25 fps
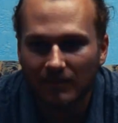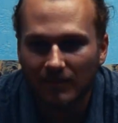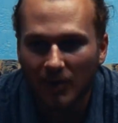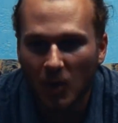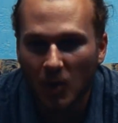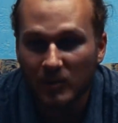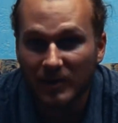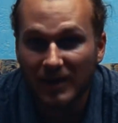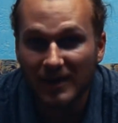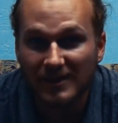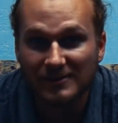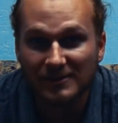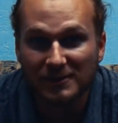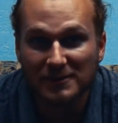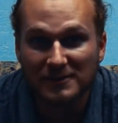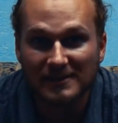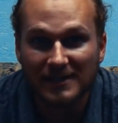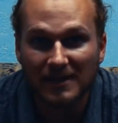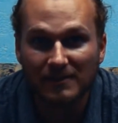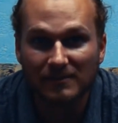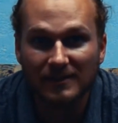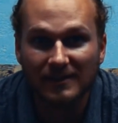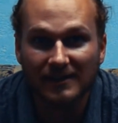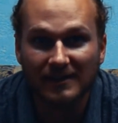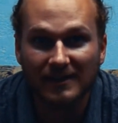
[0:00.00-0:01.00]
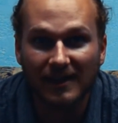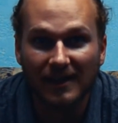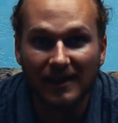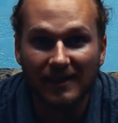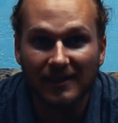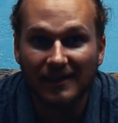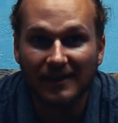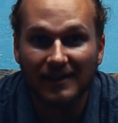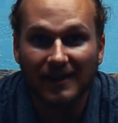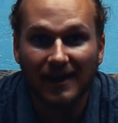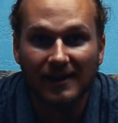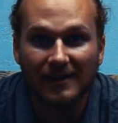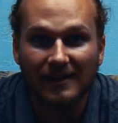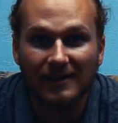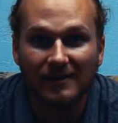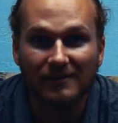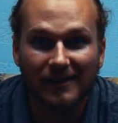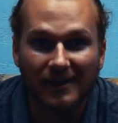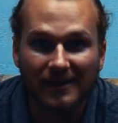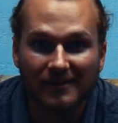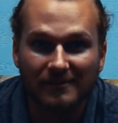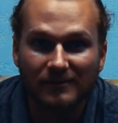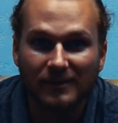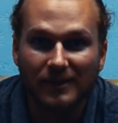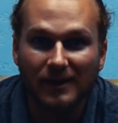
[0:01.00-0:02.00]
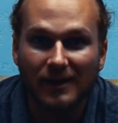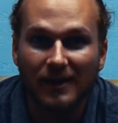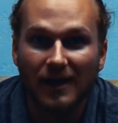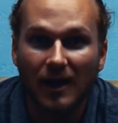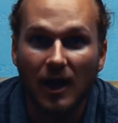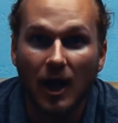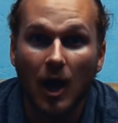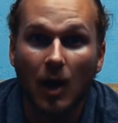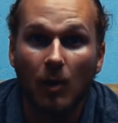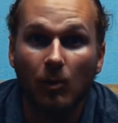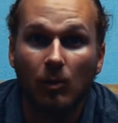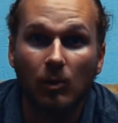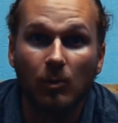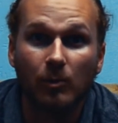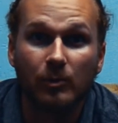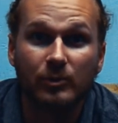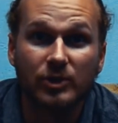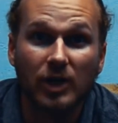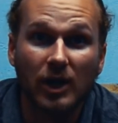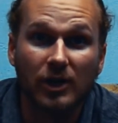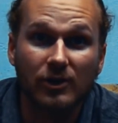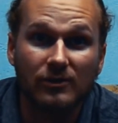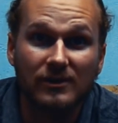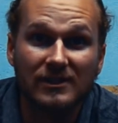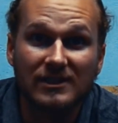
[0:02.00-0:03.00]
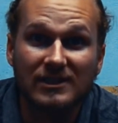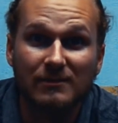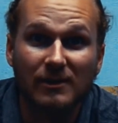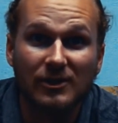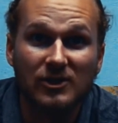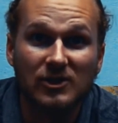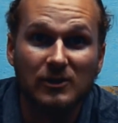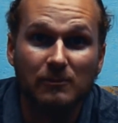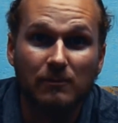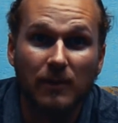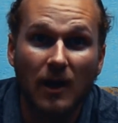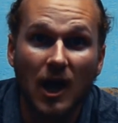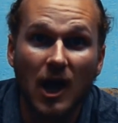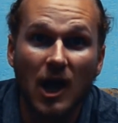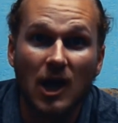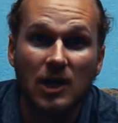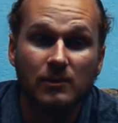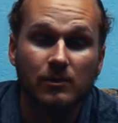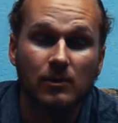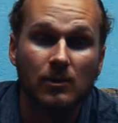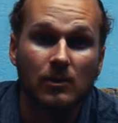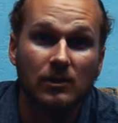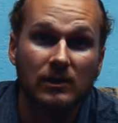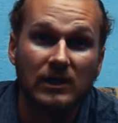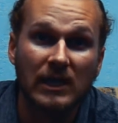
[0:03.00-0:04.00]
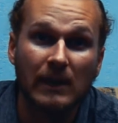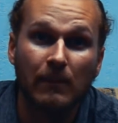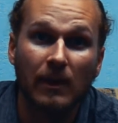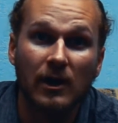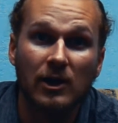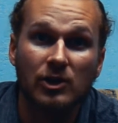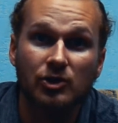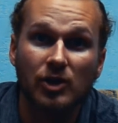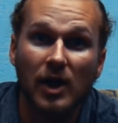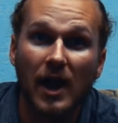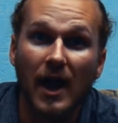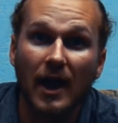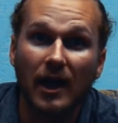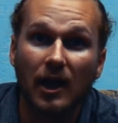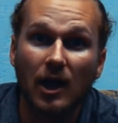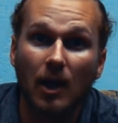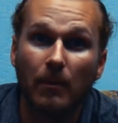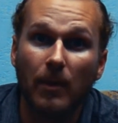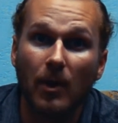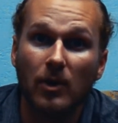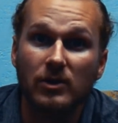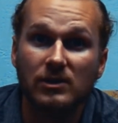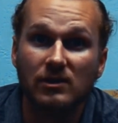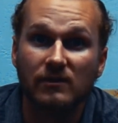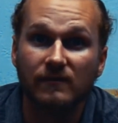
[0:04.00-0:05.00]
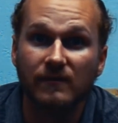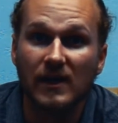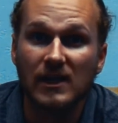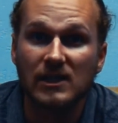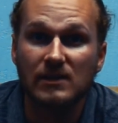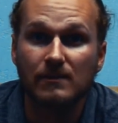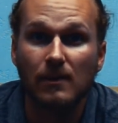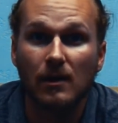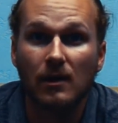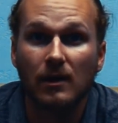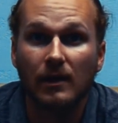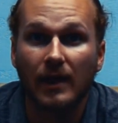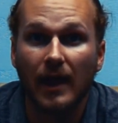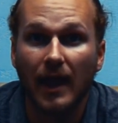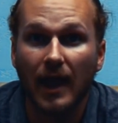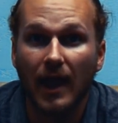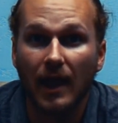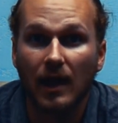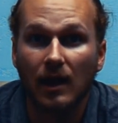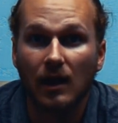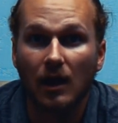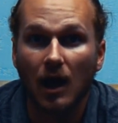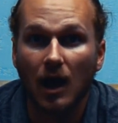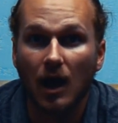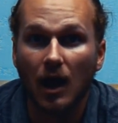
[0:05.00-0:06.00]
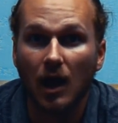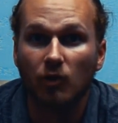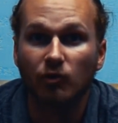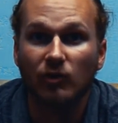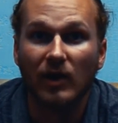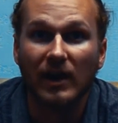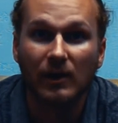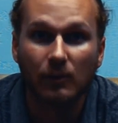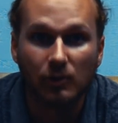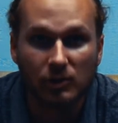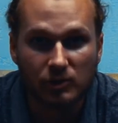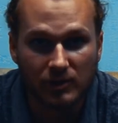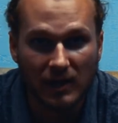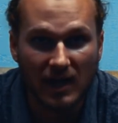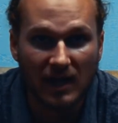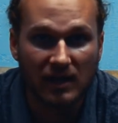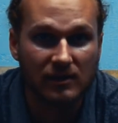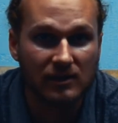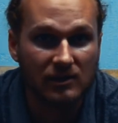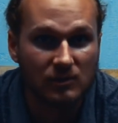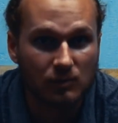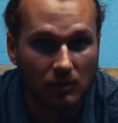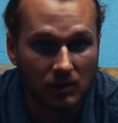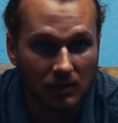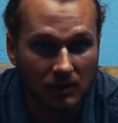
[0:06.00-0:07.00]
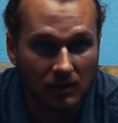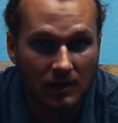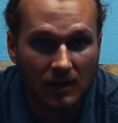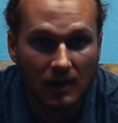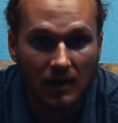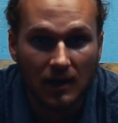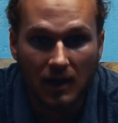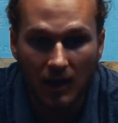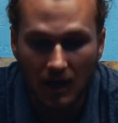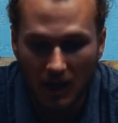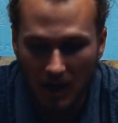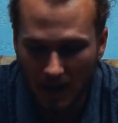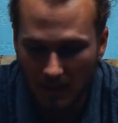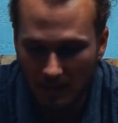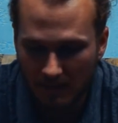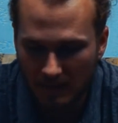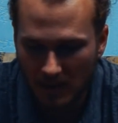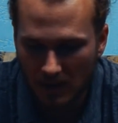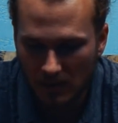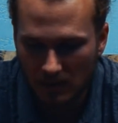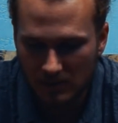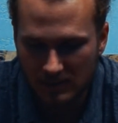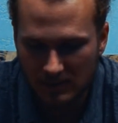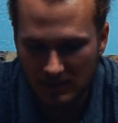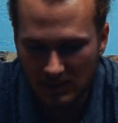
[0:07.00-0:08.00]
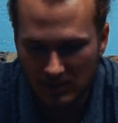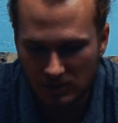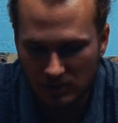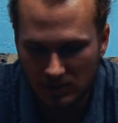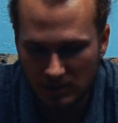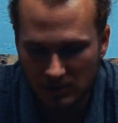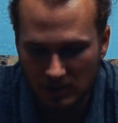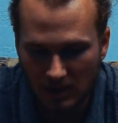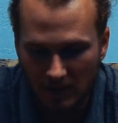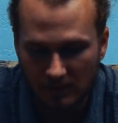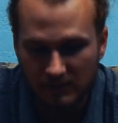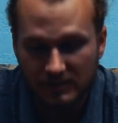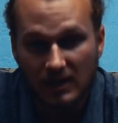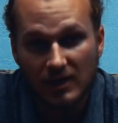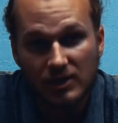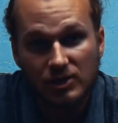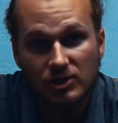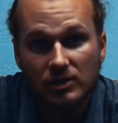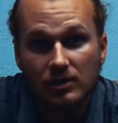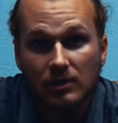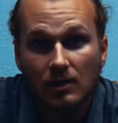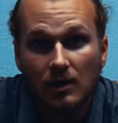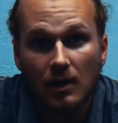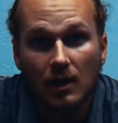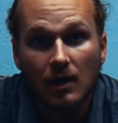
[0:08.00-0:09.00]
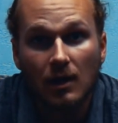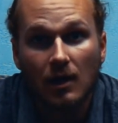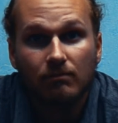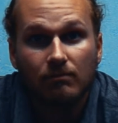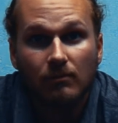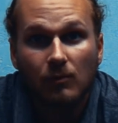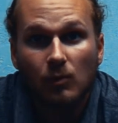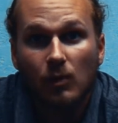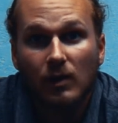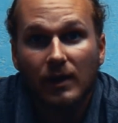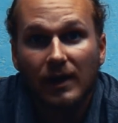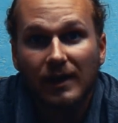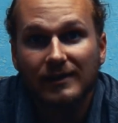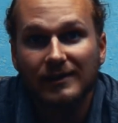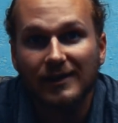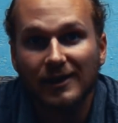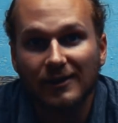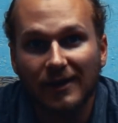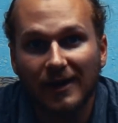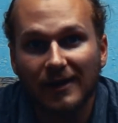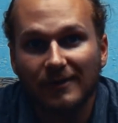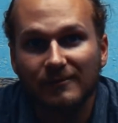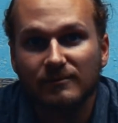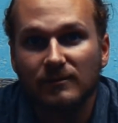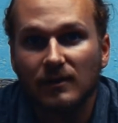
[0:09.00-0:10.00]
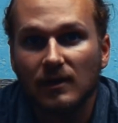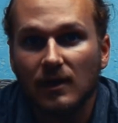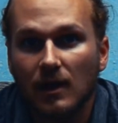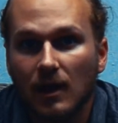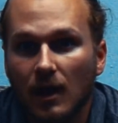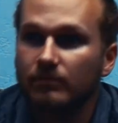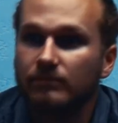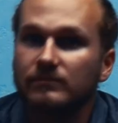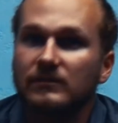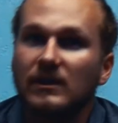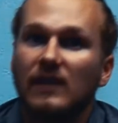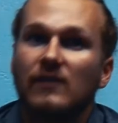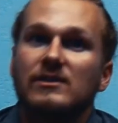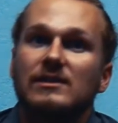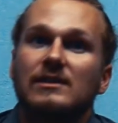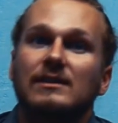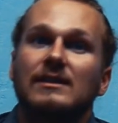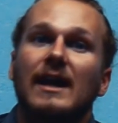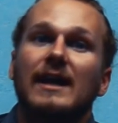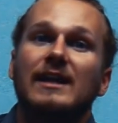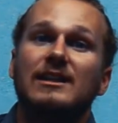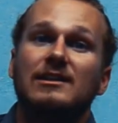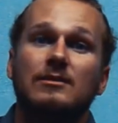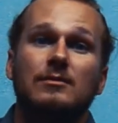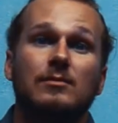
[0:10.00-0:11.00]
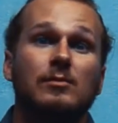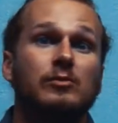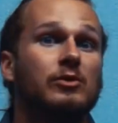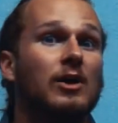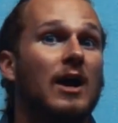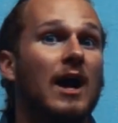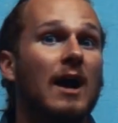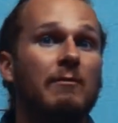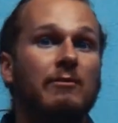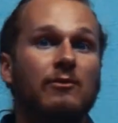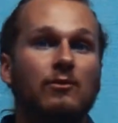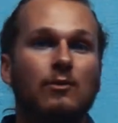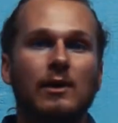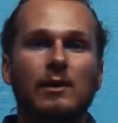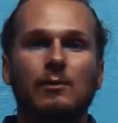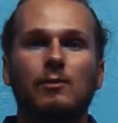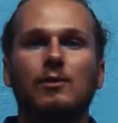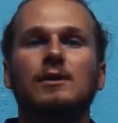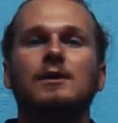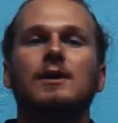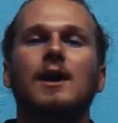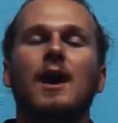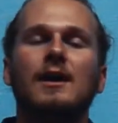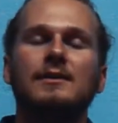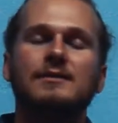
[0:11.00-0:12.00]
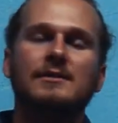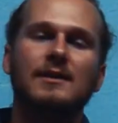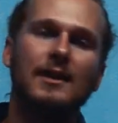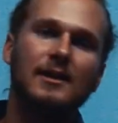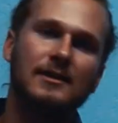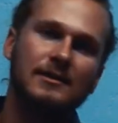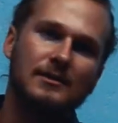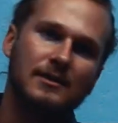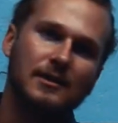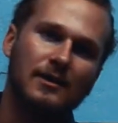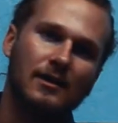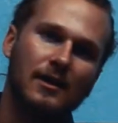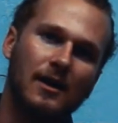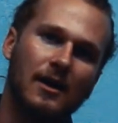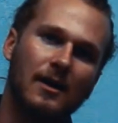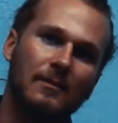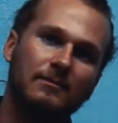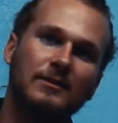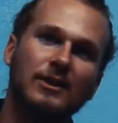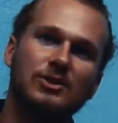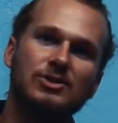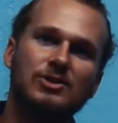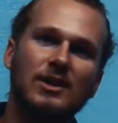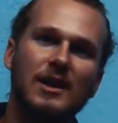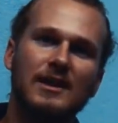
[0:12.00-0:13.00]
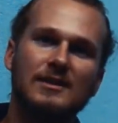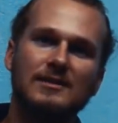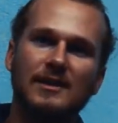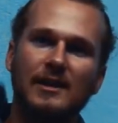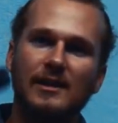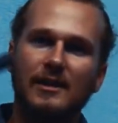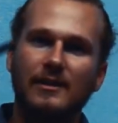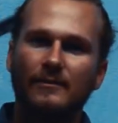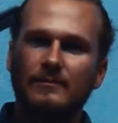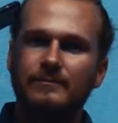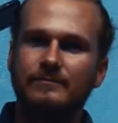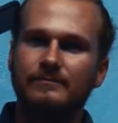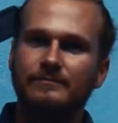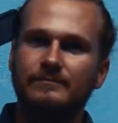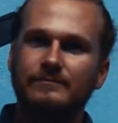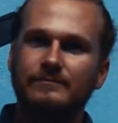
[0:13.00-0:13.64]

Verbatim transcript: Hope you guys learned something. Uh, I think I did, right? Um, we'll try to do this as much as possible. Keep on track. I'll post to Facebook and uh, Reddit, which we had this one. Um, that was an interesting conversation. We'll get there, right? Give us a like, subscribe if you want more content. Um, catch you guys later.